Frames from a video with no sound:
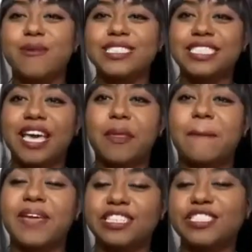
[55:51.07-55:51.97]
would say the
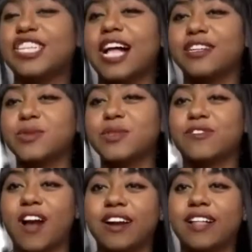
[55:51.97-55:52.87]
biggest challenge with the
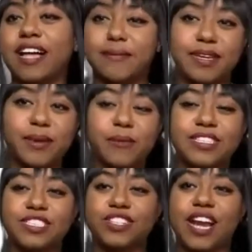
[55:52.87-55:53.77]
rock climbing
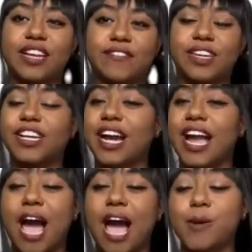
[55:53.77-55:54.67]
was trying to figure out
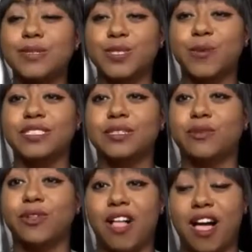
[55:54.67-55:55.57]
how I was going to
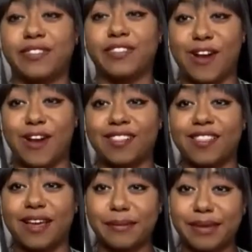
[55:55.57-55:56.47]
pull off the rock climbing.